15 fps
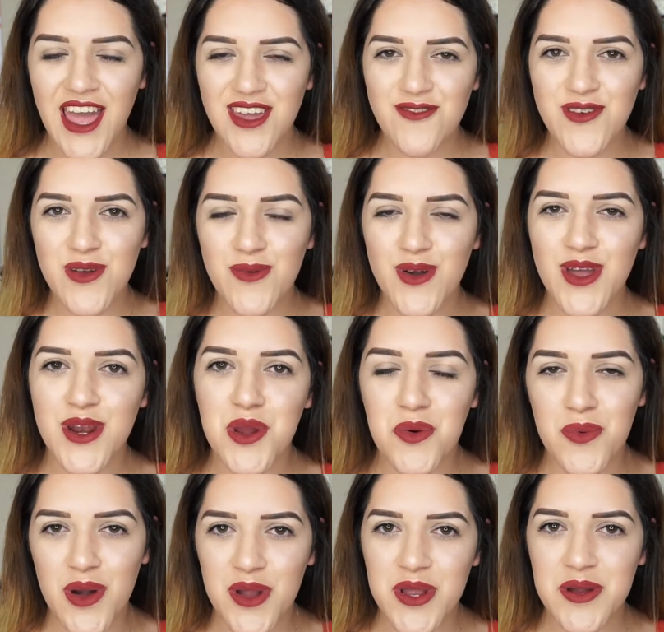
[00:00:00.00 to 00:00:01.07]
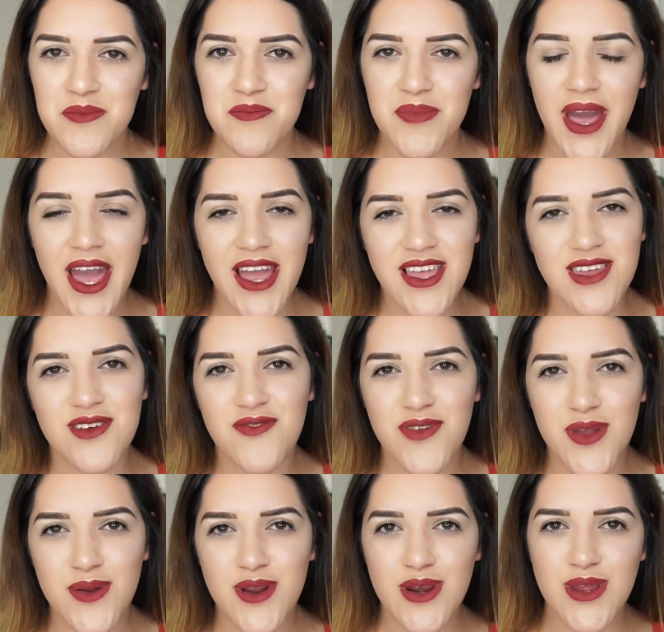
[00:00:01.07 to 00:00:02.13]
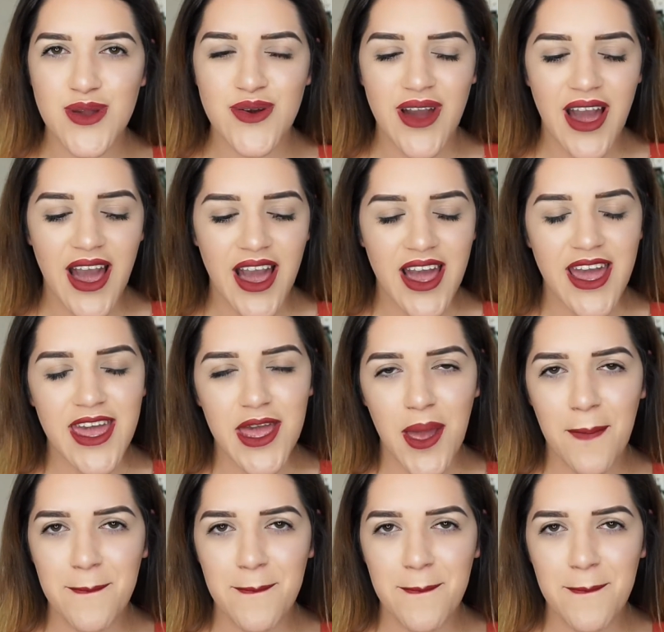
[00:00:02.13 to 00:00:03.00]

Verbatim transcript: Hi everyone, welcome back. If you are new, hi,